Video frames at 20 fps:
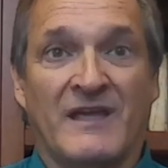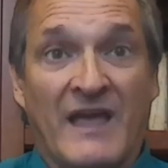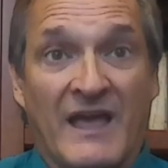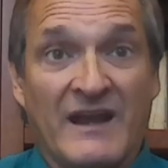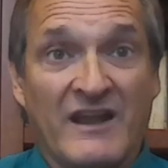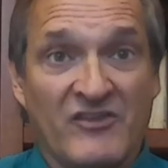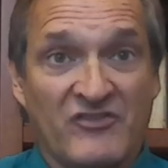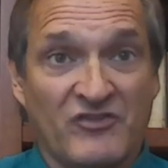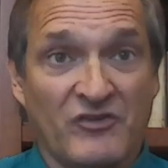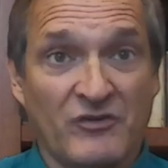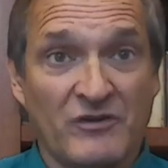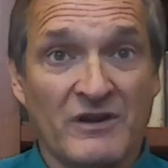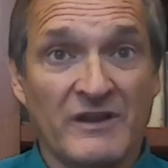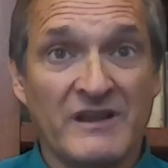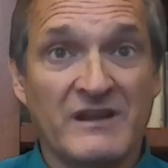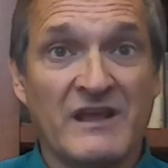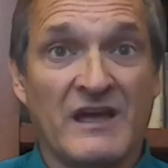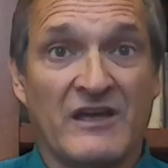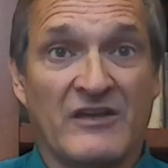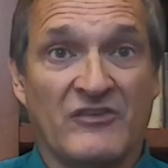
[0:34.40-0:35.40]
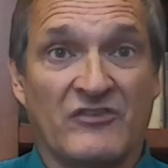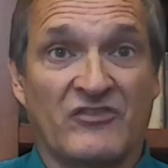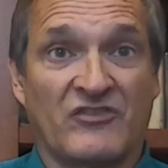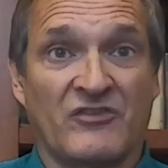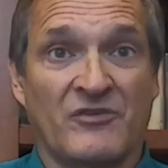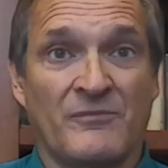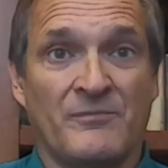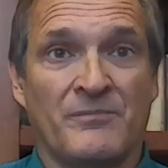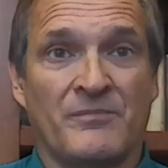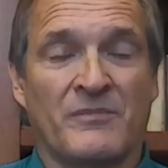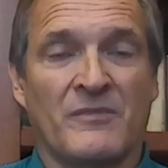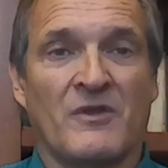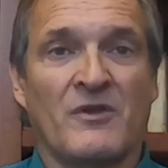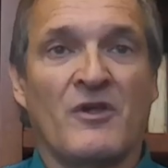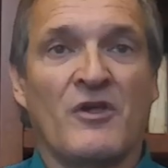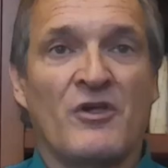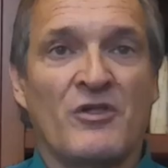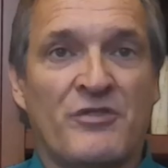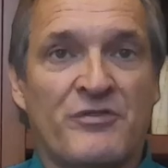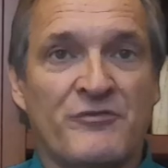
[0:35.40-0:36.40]
and he certainly does.
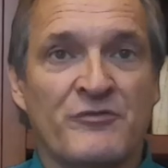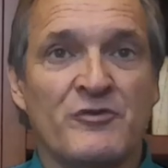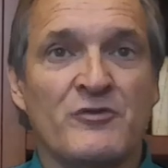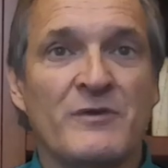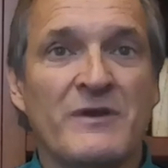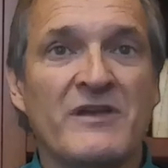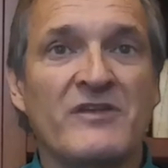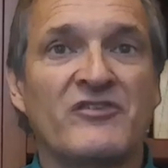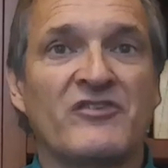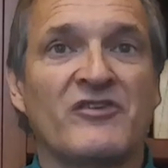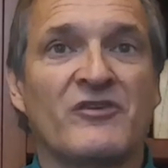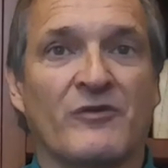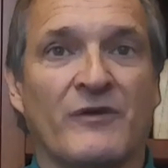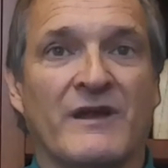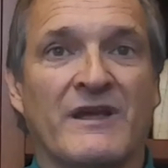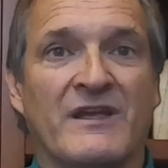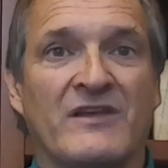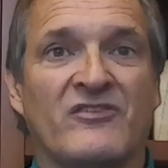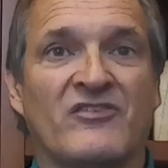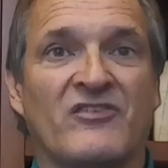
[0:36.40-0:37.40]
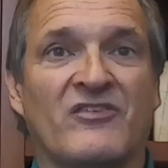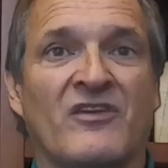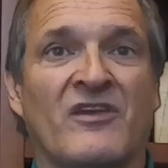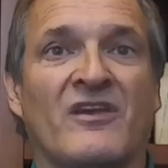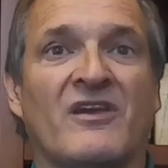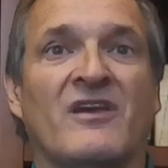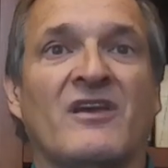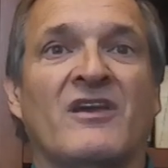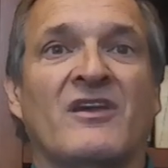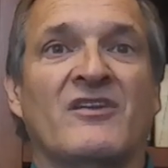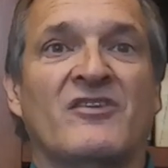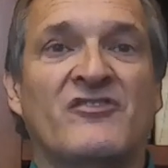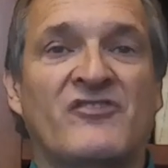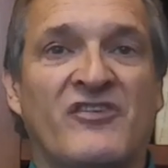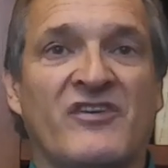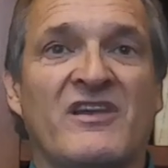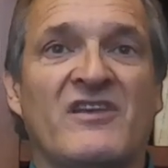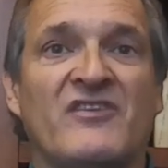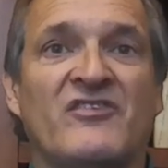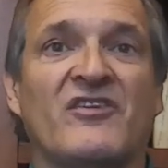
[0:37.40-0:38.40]
Through his grace,
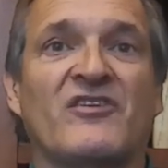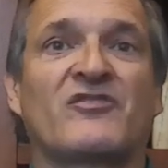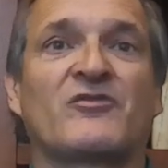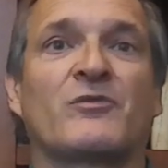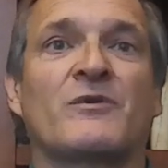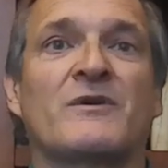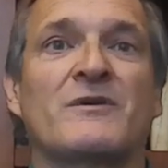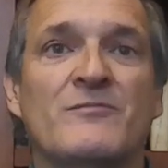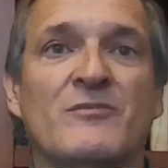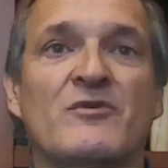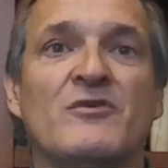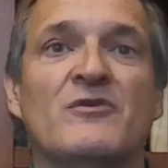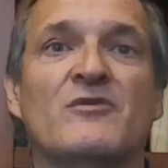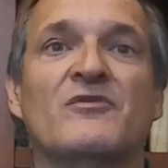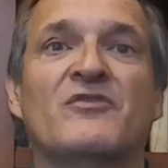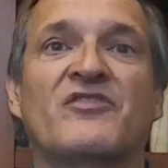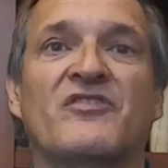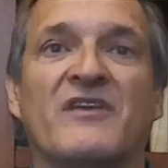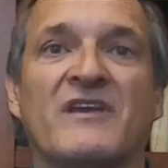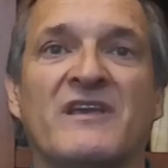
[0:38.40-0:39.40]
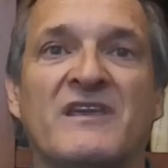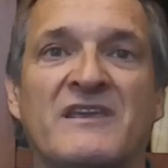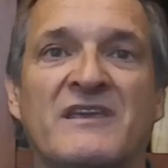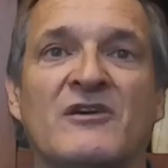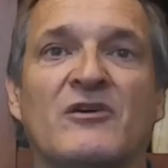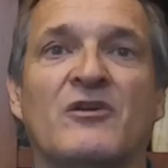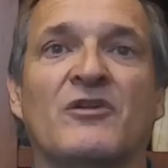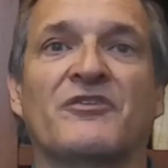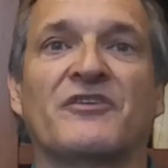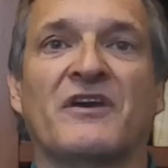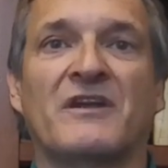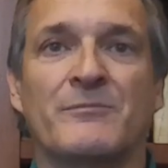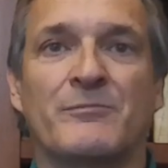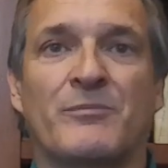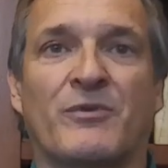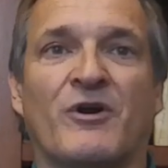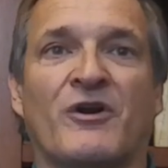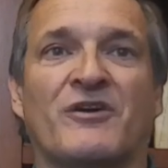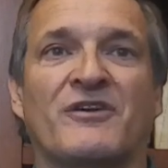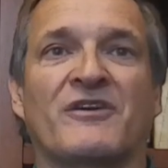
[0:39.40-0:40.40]
Jesus removes the guilt and
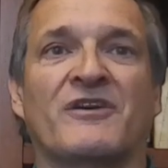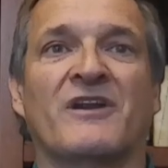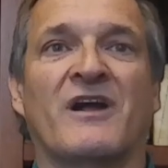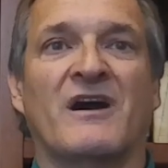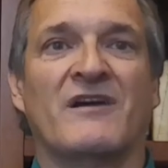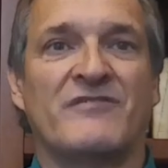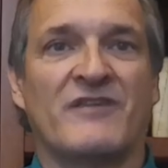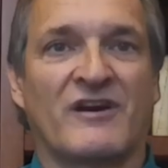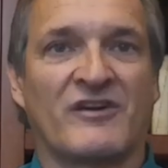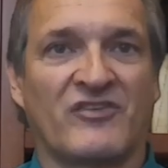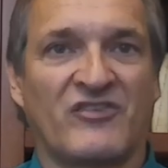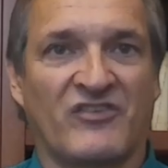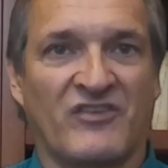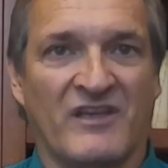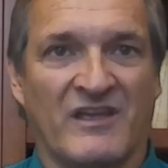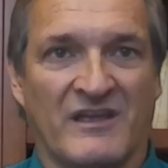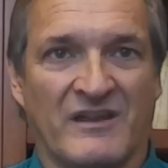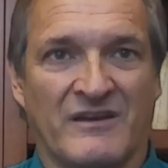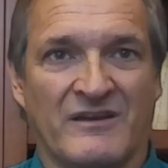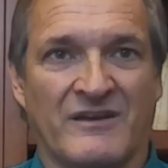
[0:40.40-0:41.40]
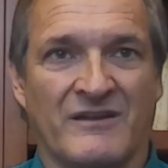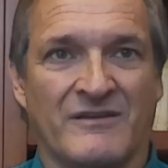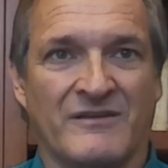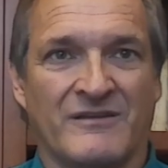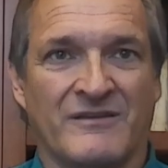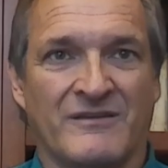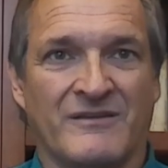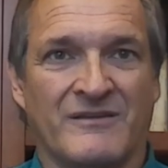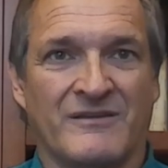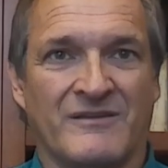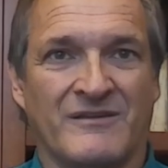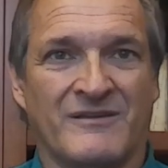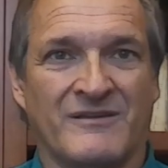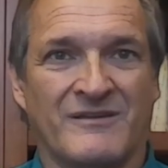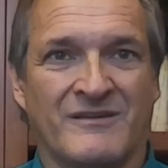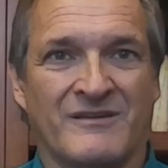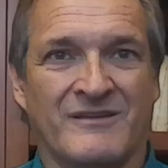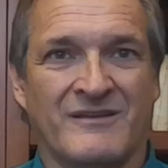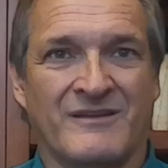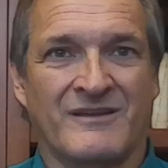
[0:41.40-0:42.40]
burden of our sin.
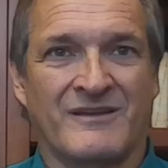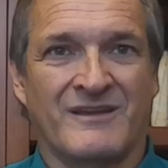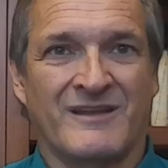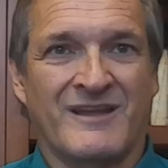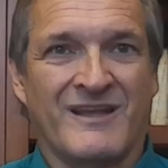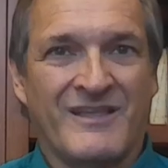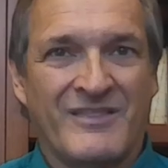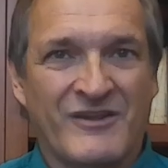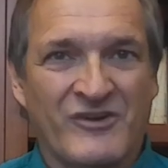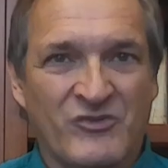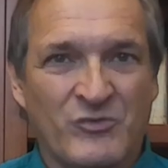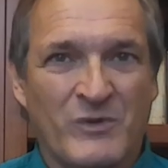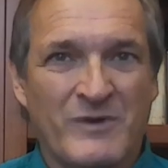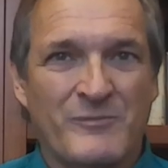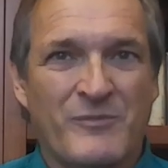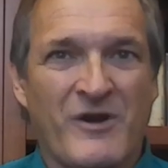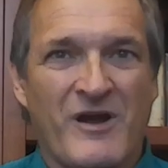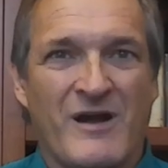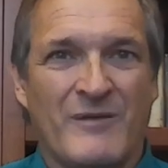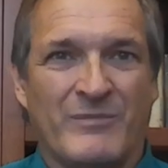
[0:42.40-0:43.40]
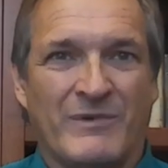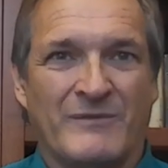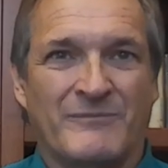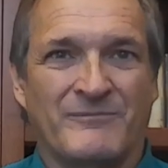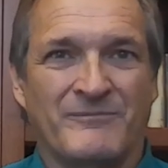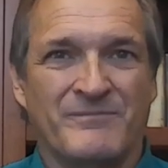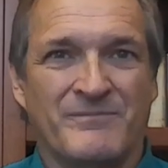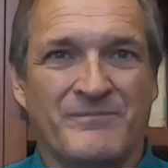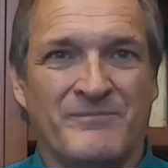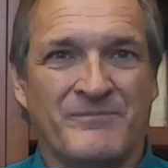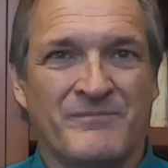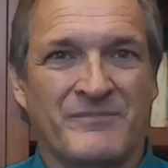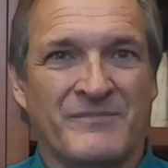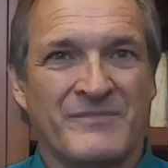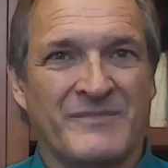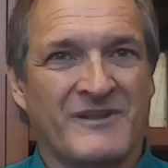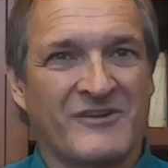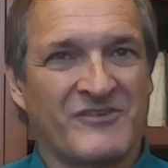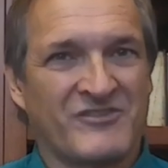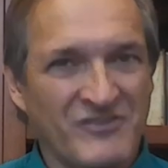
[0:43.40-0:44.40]
There's one problem.
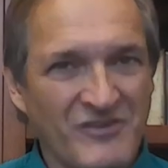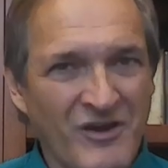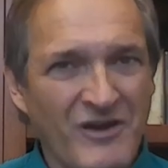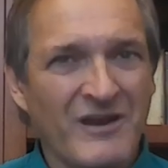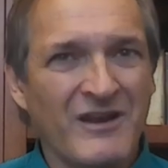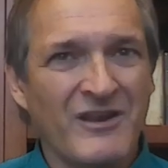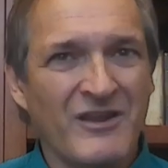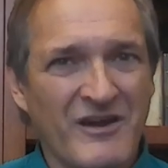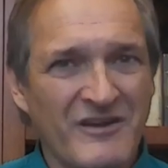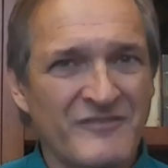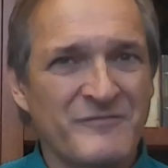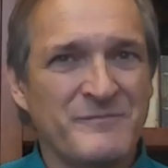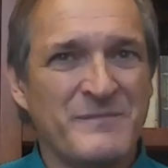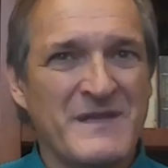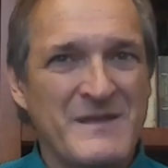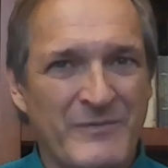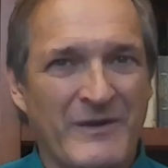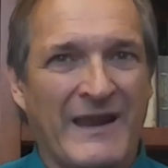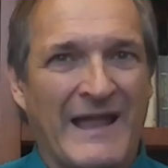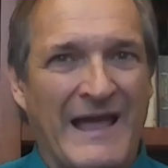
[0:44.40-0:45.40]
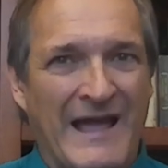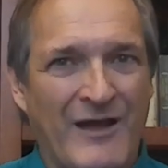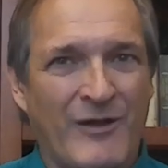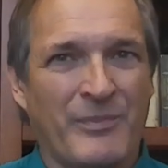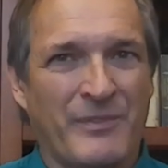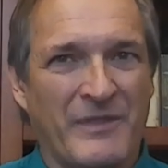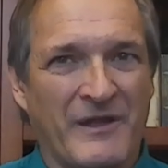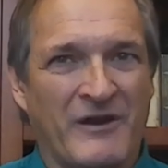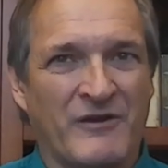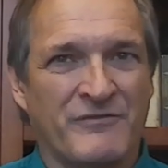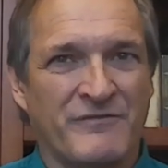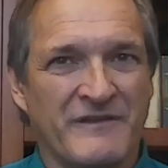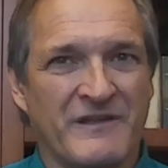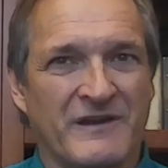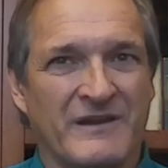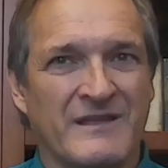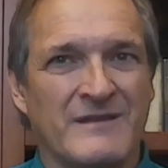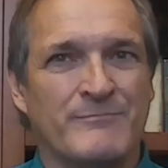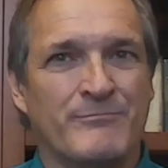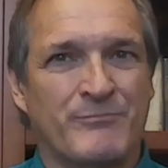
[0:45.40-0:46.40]
There's not a lot of people out there
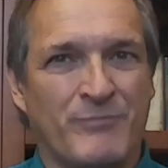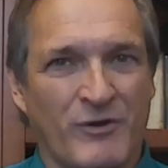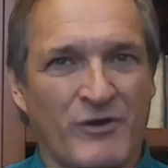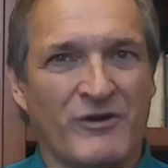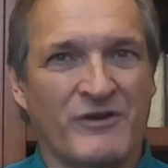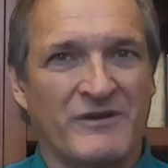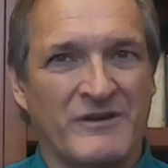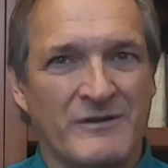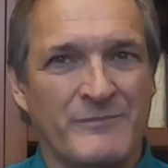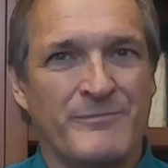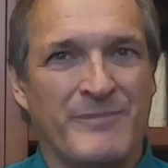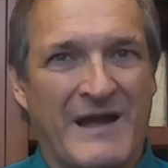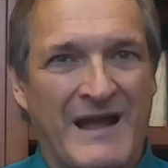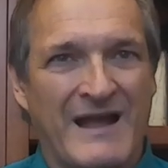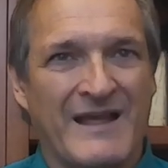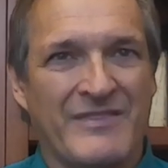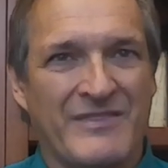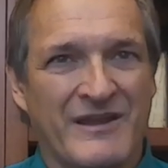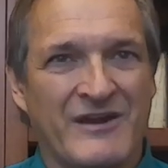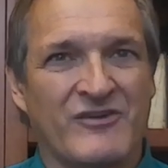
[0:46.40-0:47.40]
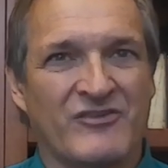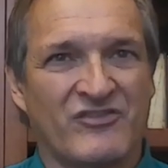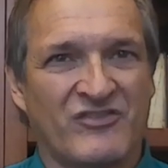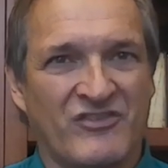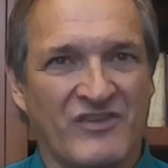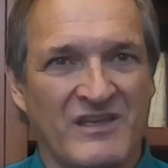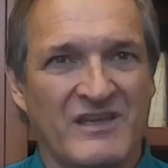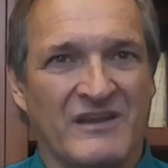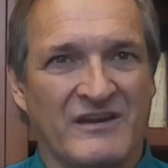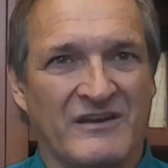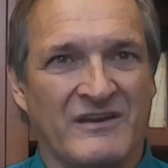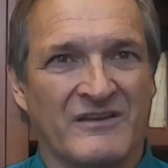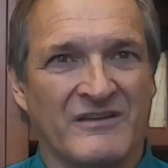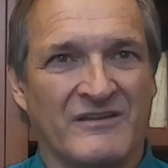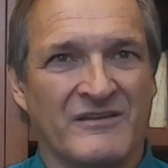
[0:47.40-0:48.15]
feeling burdened by their sin,